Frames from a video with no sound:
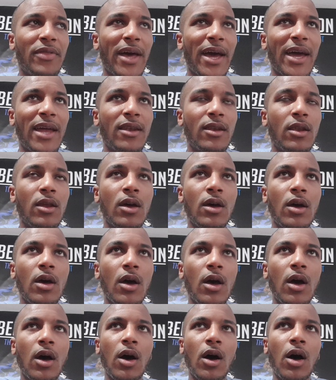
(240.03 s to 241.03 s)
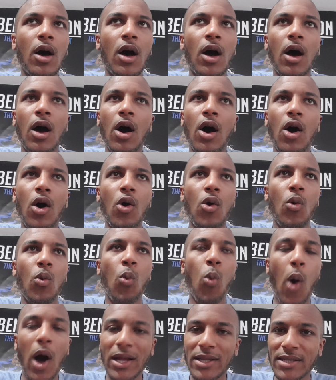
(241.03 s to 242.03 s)
then
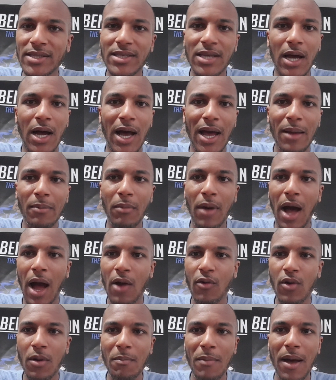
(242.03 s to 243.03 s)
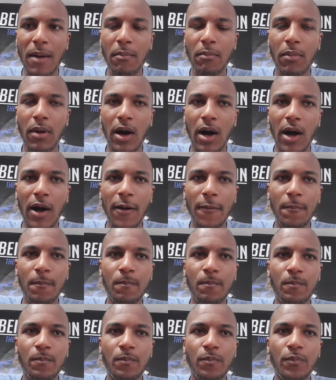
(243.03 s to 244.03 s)
one time I remember
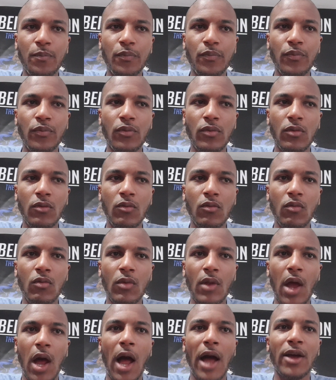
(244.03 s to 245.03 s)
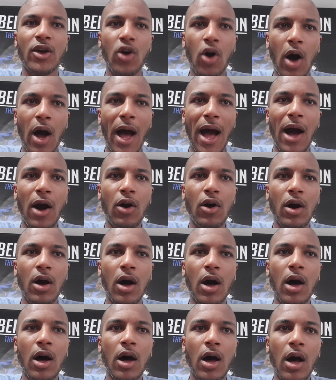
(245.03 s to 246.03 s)
I got out
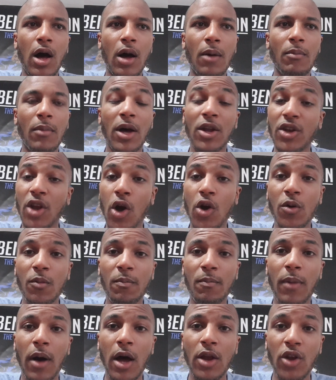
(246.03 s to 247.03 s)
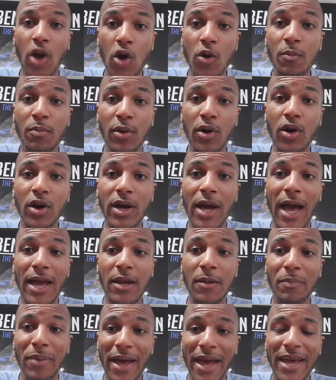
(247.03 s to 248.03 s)
a notebook and
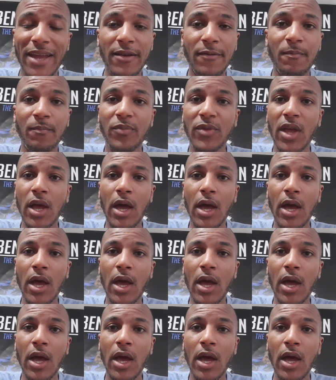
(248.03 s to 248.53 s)
a pen.